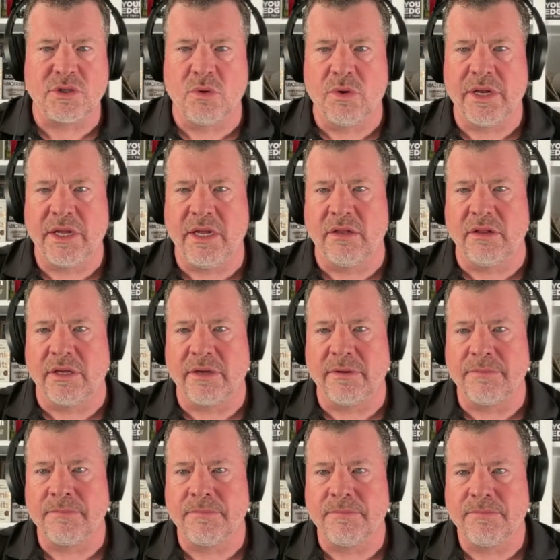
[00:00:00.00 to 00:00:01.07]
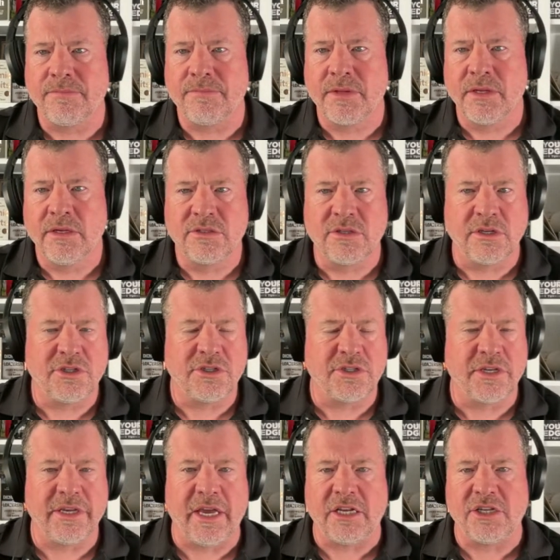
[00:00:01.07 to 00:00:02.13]
toward healing, such as
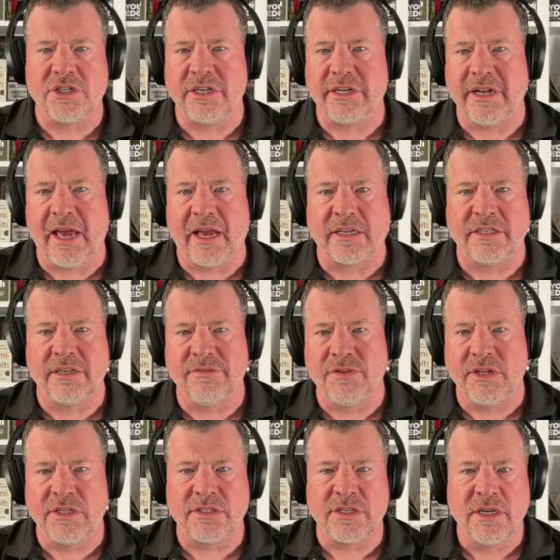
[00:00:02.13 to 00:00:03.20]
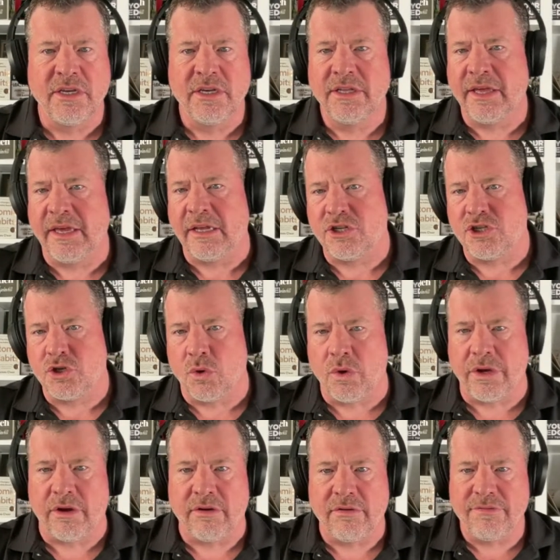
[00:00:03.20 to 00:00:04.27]
engaging in activities they
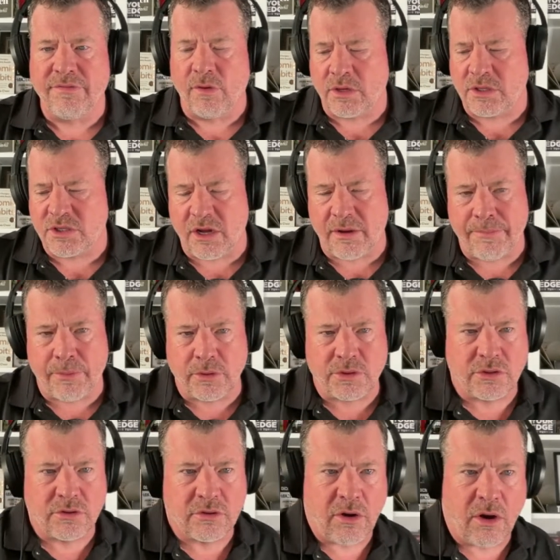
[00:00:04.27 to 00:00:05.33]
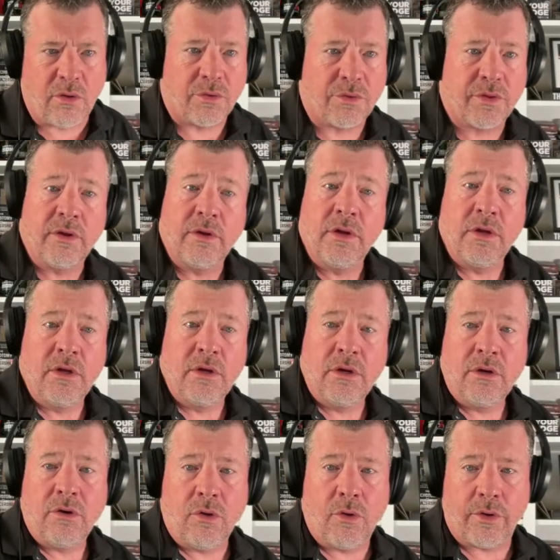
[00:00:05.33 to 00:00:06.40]
enjoy or focusing on personal growth
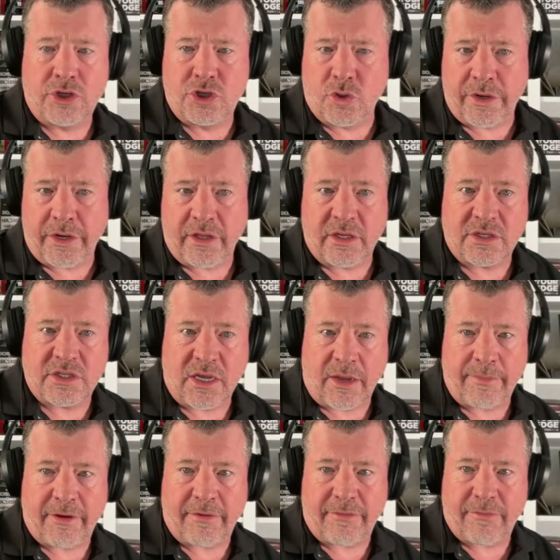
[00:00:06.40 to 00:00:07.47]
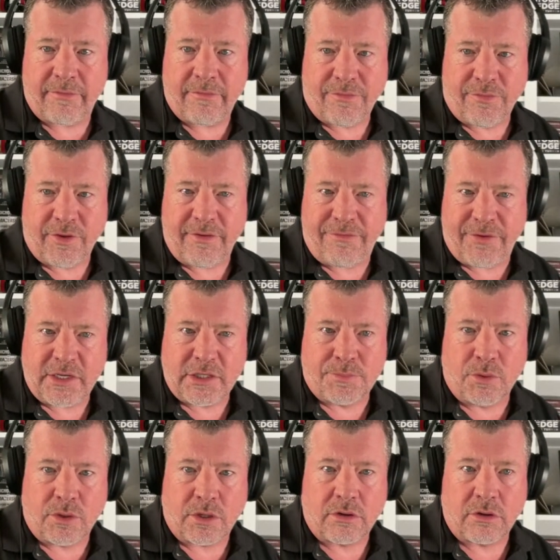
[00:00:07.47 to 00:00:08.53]
or joining the Summit free
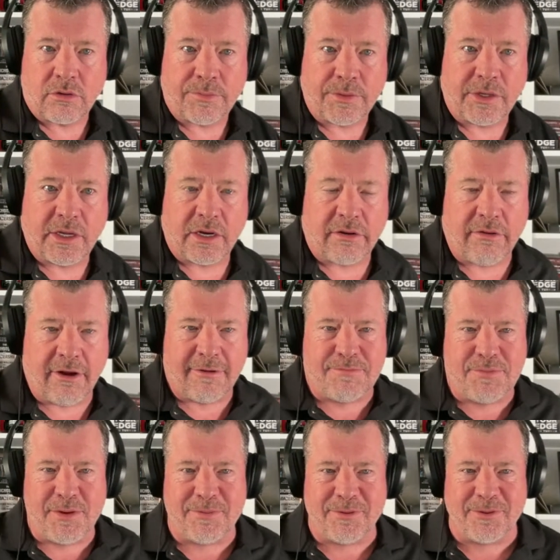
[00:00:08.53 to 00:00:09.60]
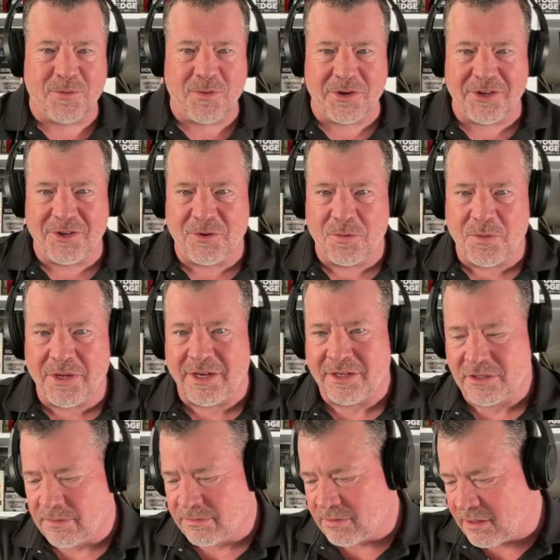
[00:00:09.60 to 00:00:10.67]
Facebook group and getting around people that want you to win,
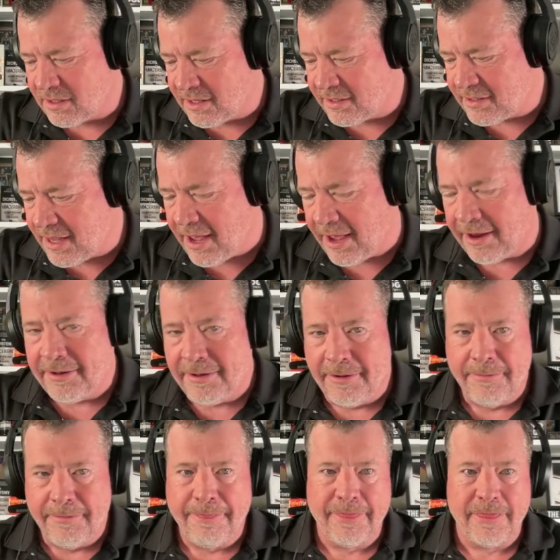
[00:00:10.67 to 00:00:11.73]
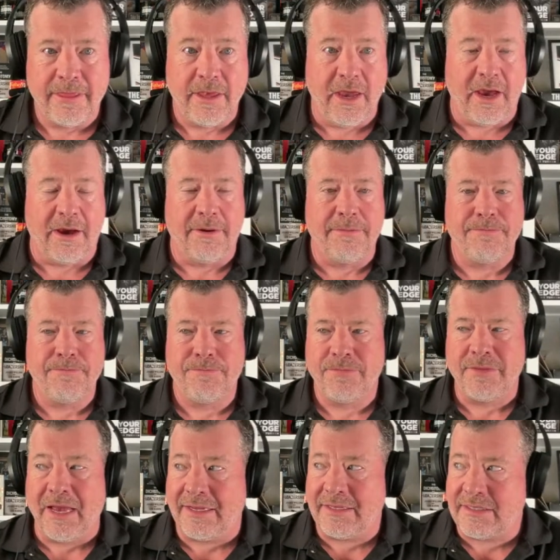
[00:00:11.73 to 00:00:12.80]
something like that. Yeah,
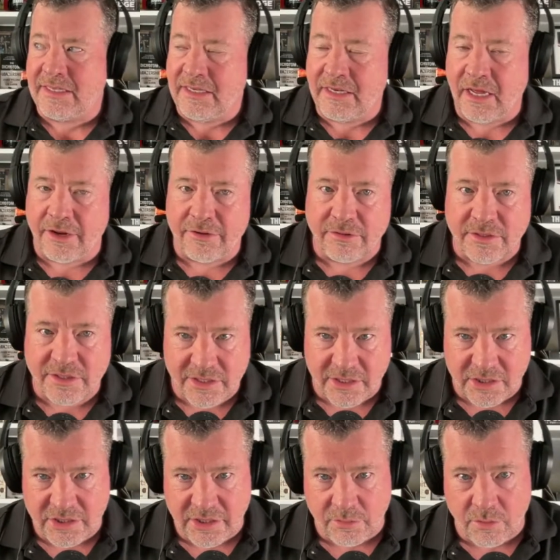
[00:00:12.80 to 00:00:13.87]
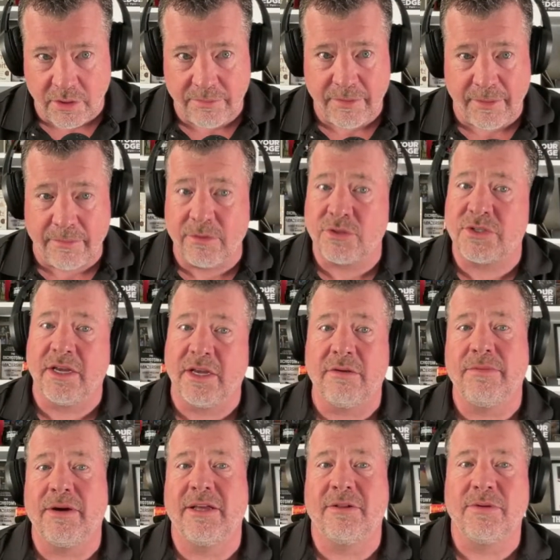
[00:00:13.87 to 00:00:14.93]
1,961 members now,
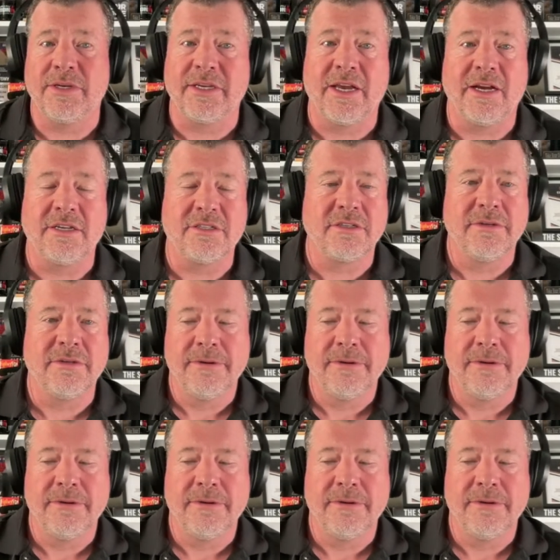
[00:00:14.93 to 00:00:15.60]
by the way, guys.